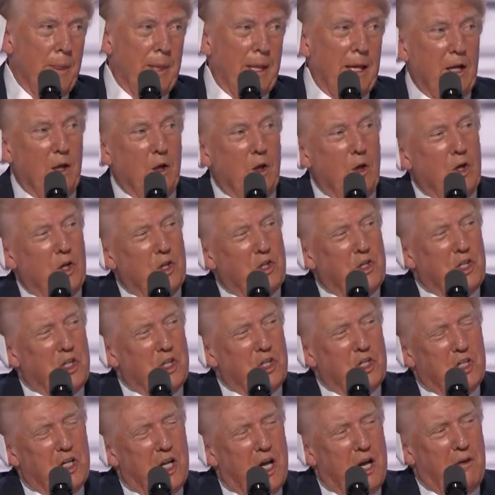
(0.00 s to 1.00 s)
He lost
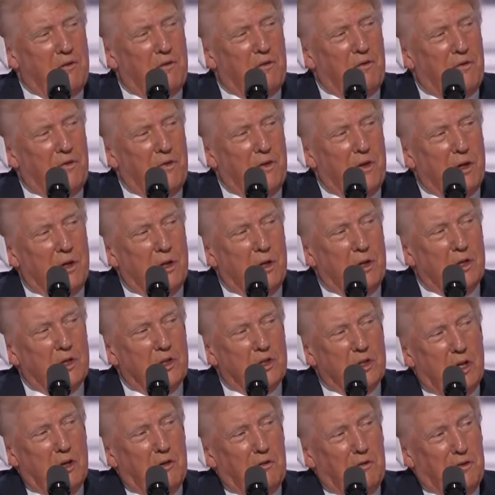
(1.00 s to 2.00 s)
his life
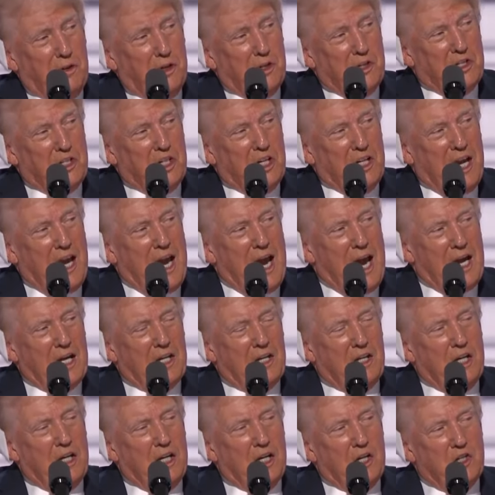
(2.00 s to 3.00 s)
selflessly
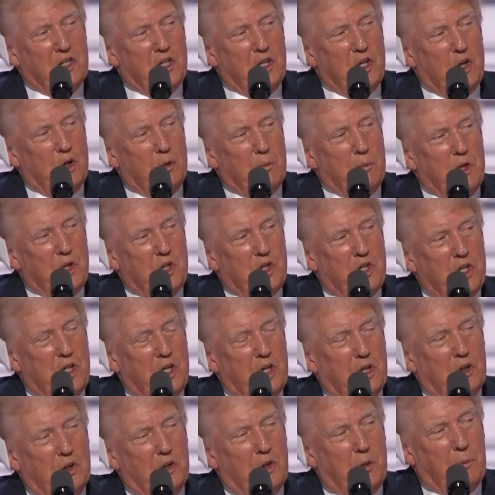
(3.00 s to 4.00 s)
acting as a human
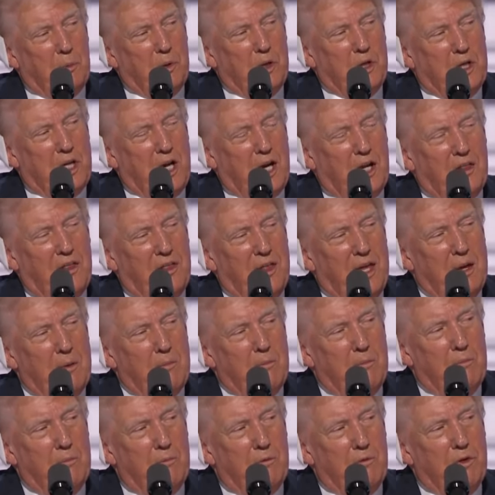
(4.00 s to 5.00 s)
shield to protect
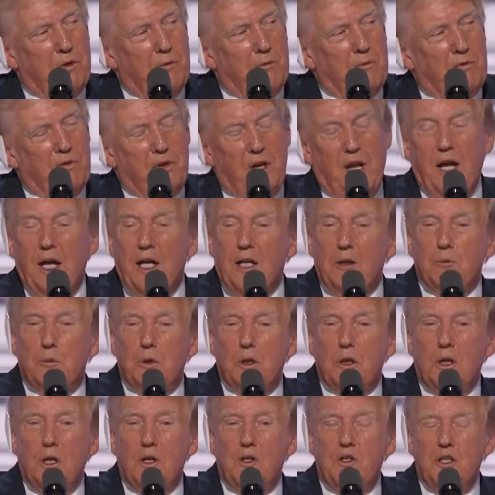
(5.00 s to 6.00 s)
them from flying
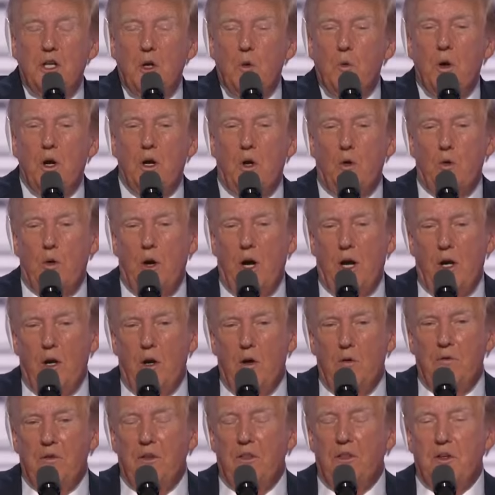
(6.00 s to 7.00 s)
bullets. He went right
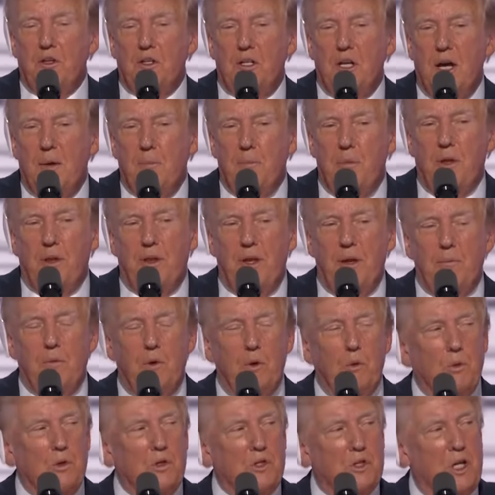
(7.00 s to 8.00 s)
over the top of them
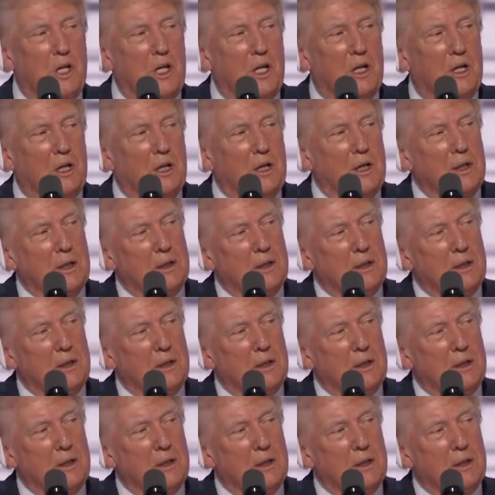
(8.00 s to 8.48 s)
and was hit.